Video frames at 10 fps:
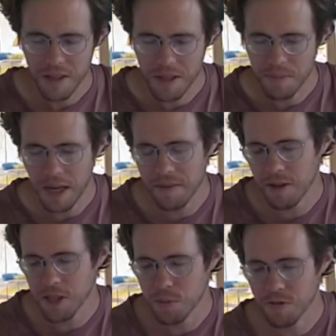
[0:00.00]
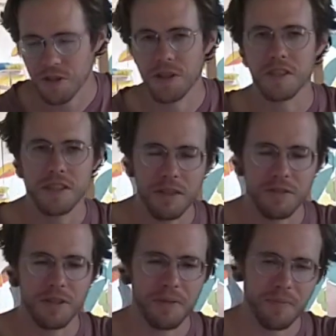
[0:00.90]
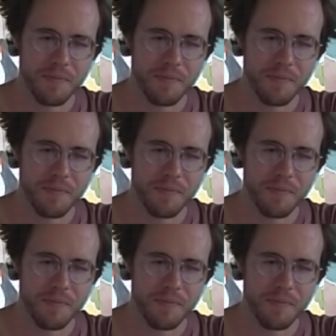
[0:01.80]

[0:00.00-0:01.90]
I've always preferred the different